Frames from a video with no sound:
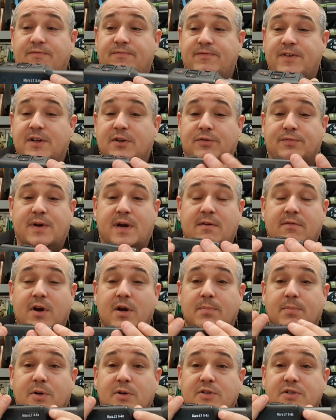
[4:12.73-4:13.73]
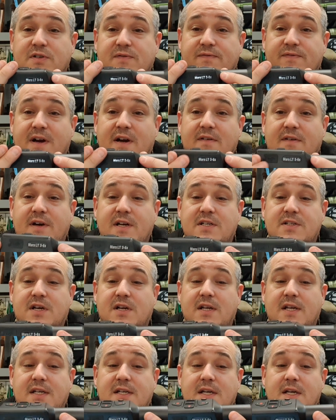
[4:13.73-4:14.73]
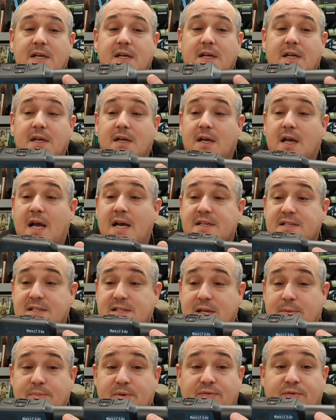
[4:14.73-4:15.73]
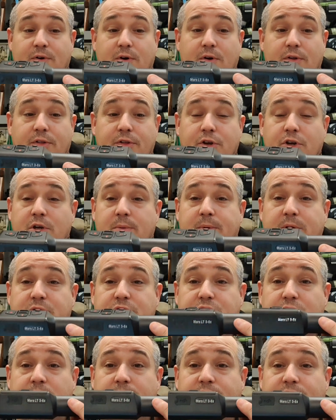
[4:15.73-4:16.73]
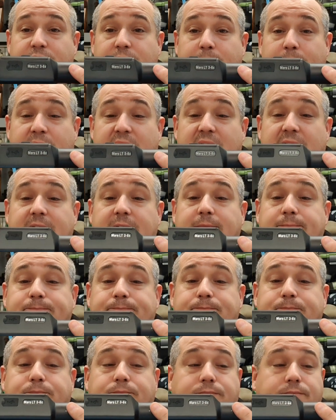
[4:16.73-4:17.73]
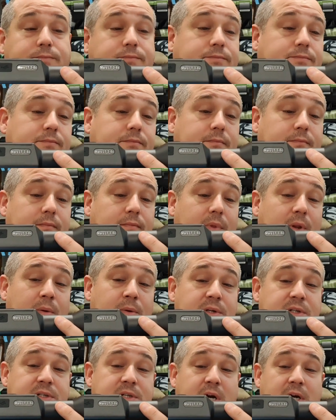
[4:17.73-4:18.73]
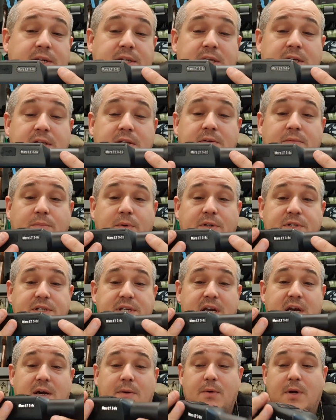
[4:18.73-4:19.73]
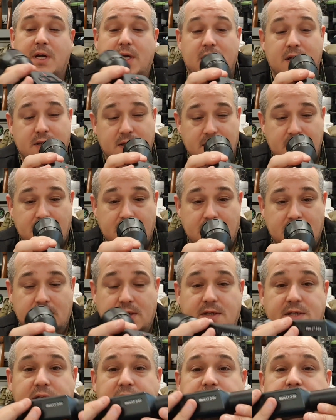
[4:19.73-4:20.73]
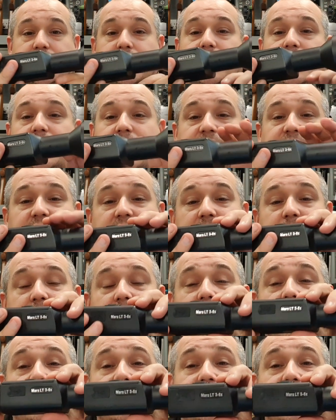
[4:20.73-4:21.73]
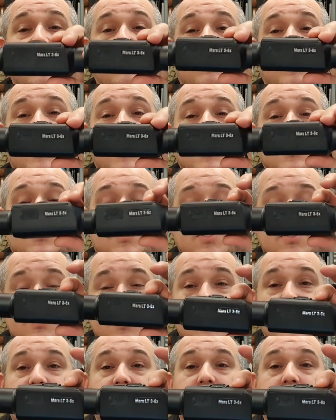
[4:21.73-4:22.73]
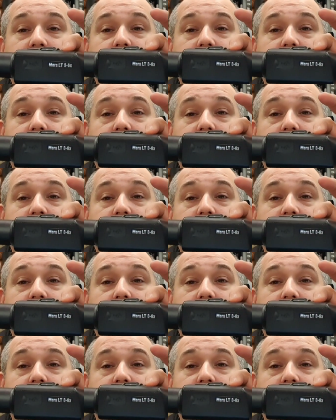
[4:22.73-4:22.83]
Feels very robust, very, very solid. As I said before, 30mm tube front and back, which is ideal. We'll see how this is turned off anyway, see how quick it turns on.